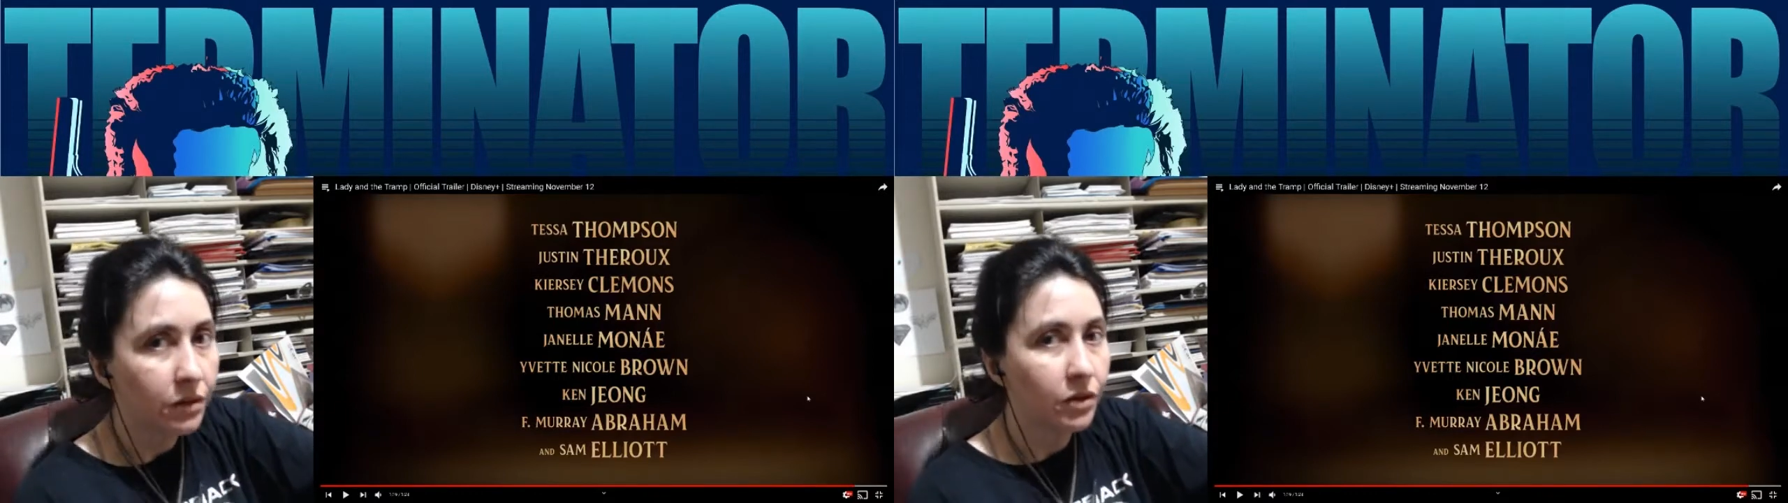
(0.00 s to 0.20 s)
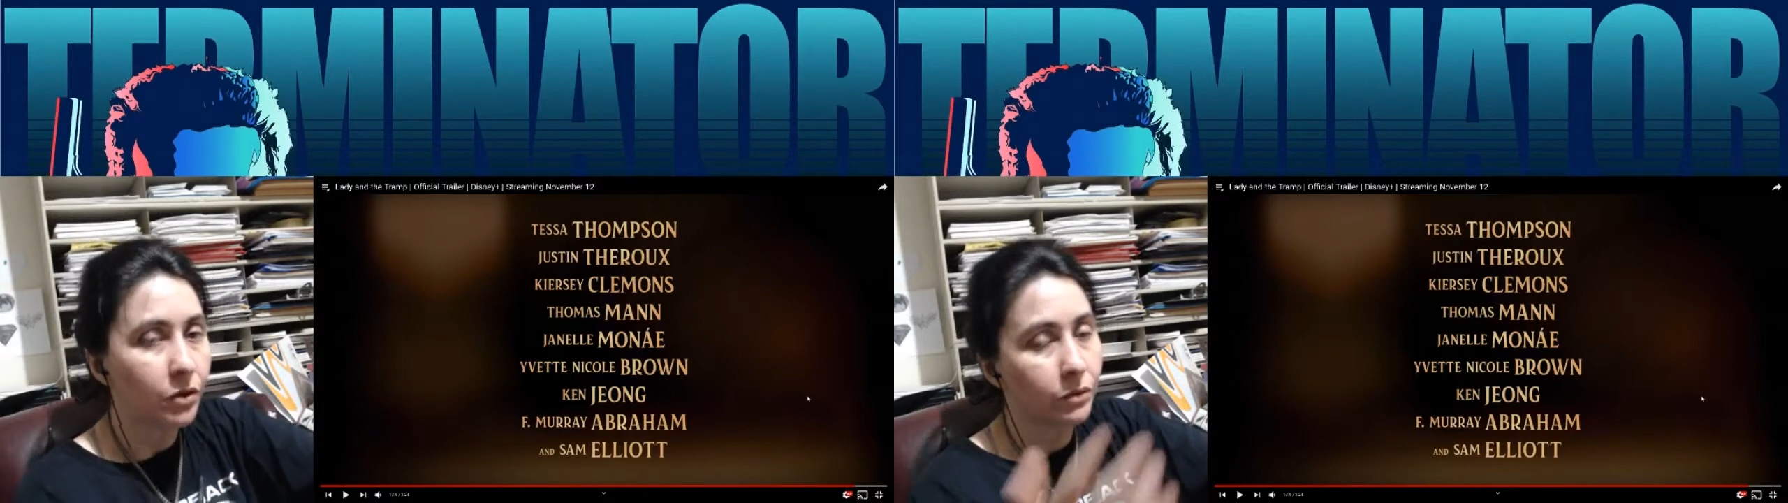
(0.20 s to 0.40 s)

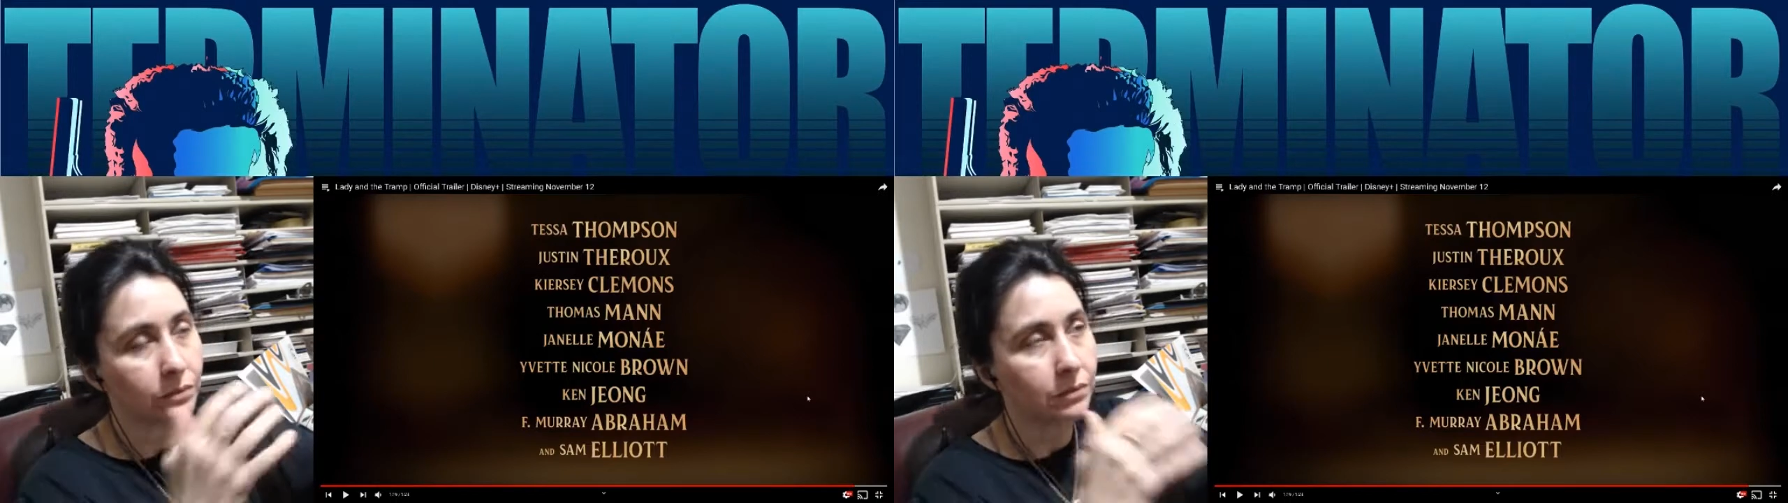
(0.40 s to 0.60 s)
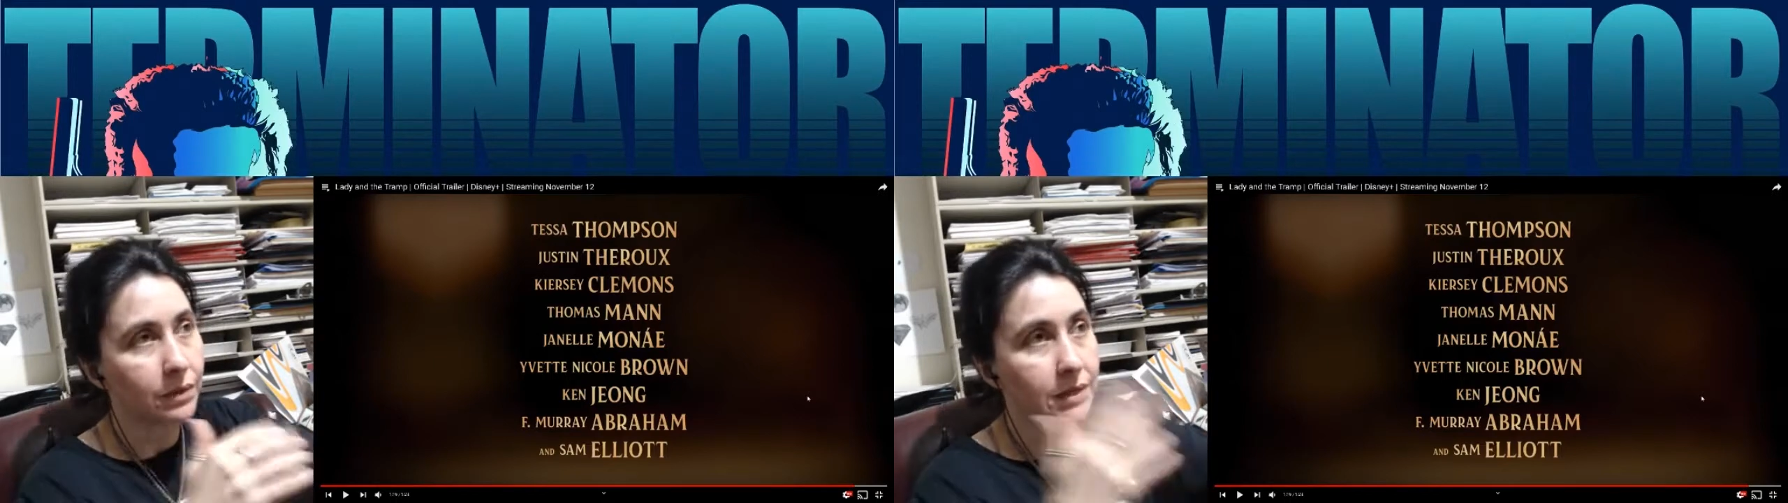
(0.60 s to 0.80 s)
you know,
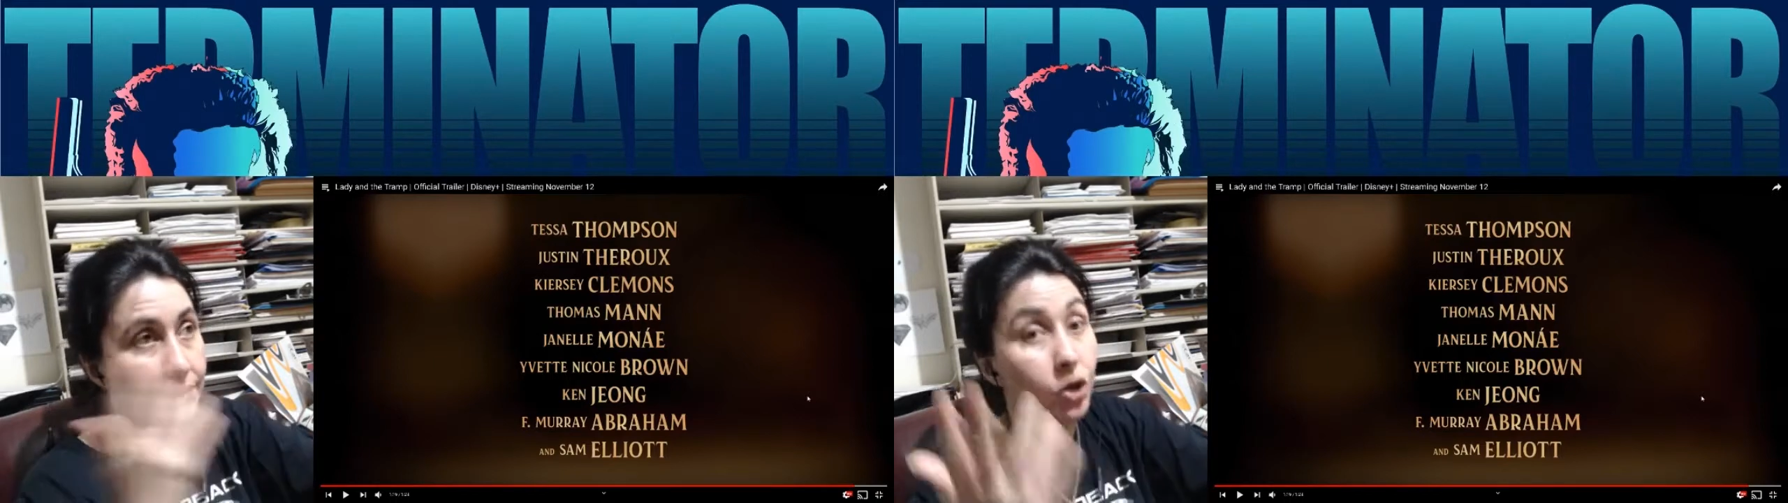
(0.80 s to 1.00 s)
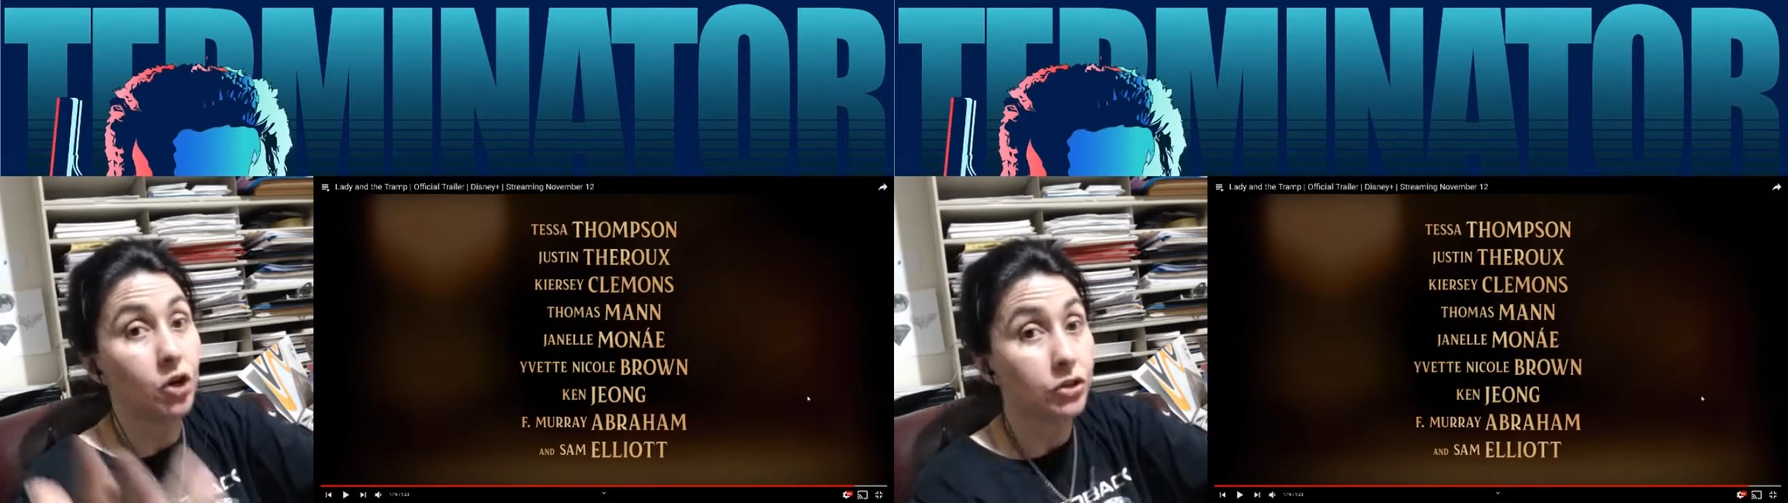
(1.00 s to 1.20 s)
as
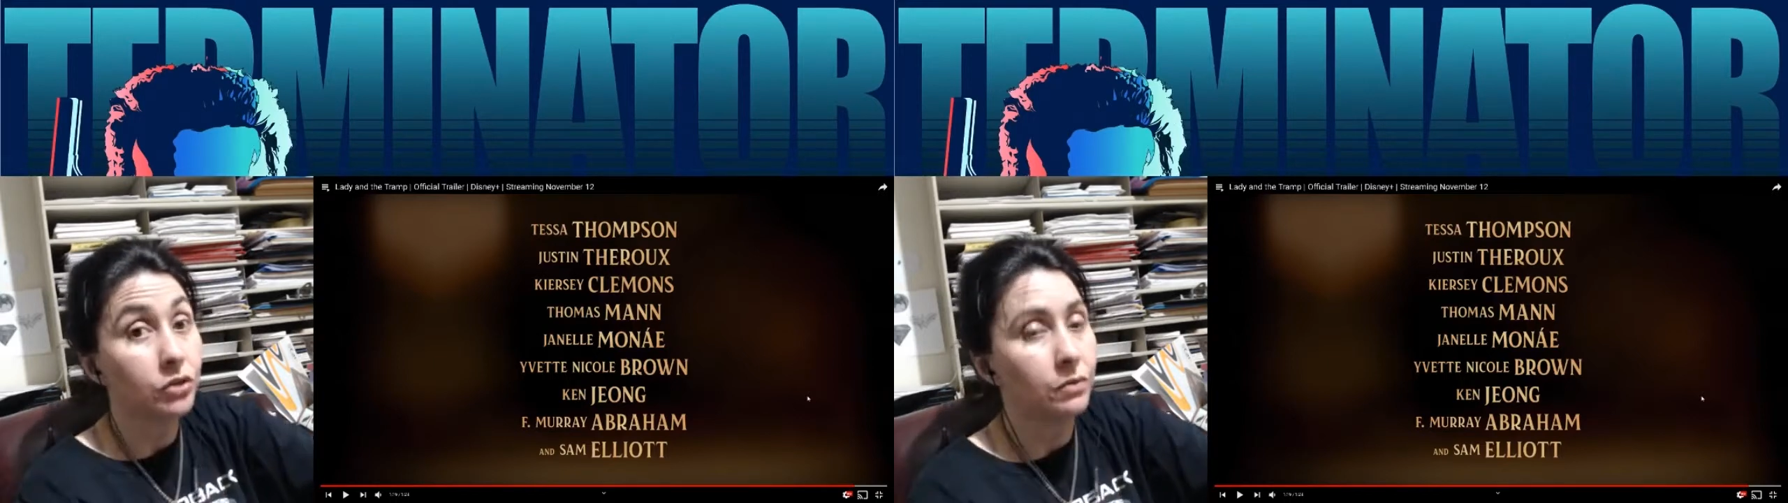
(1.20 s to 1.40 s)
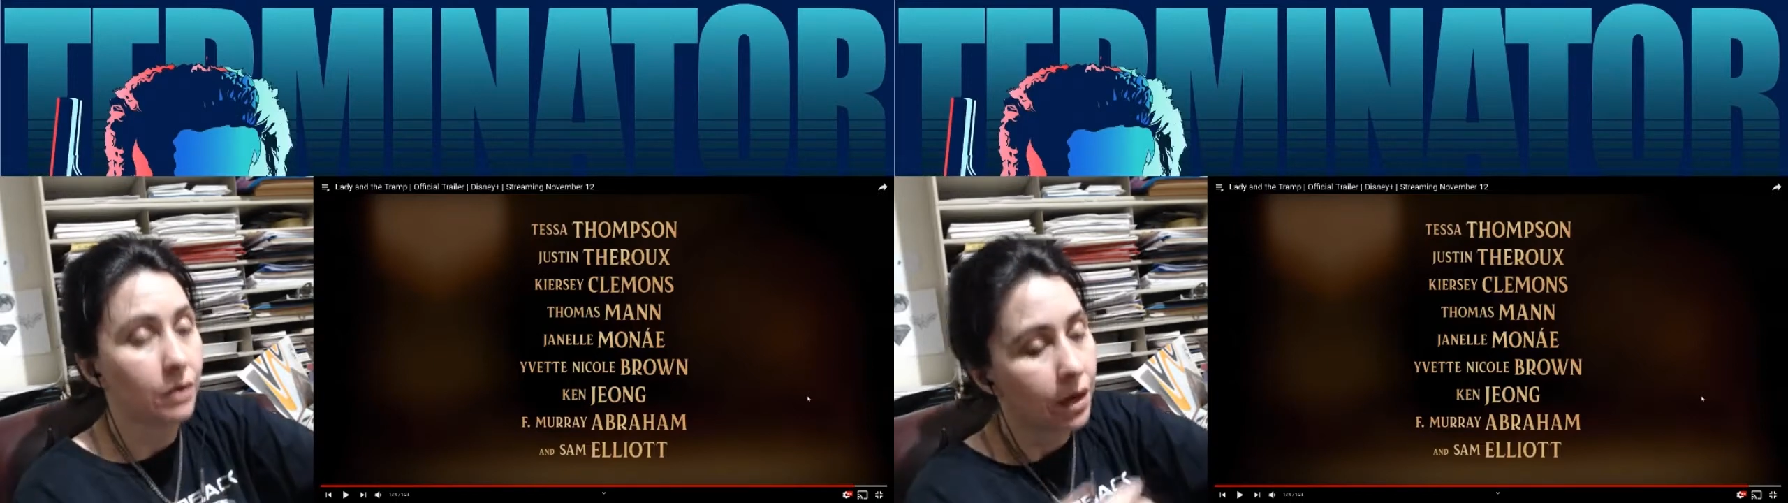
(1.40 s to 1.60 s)
a
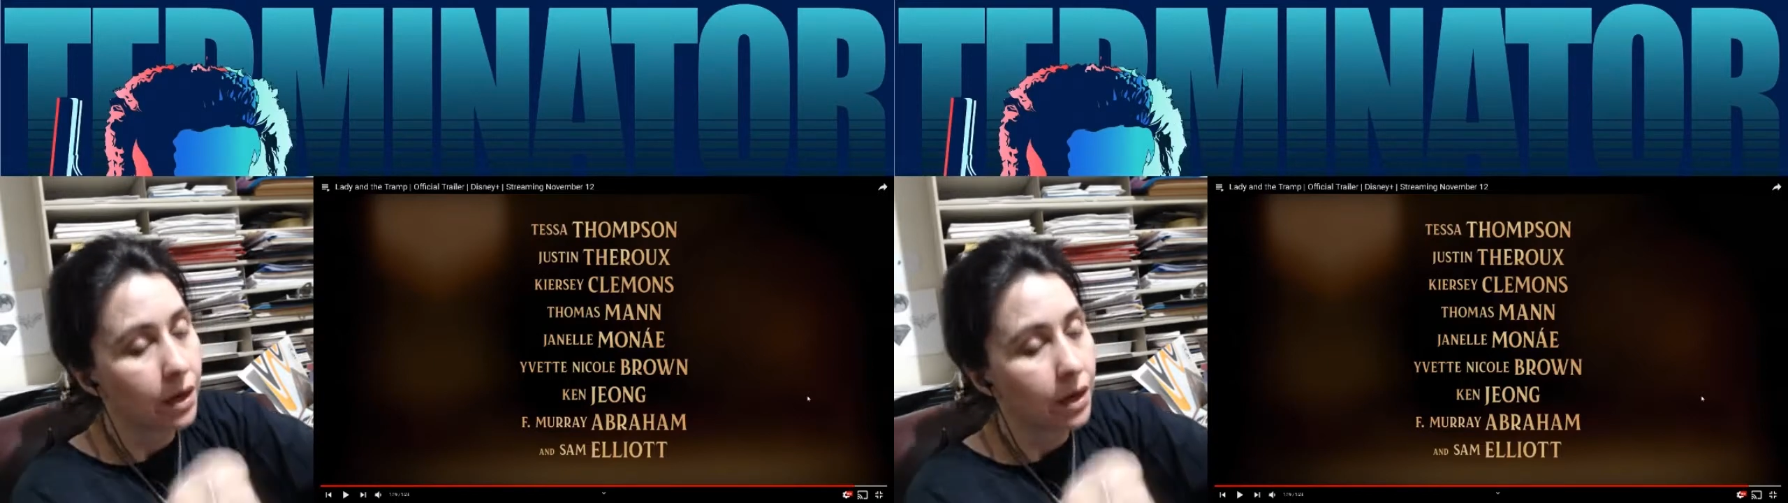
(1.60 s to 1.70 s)
cartoon.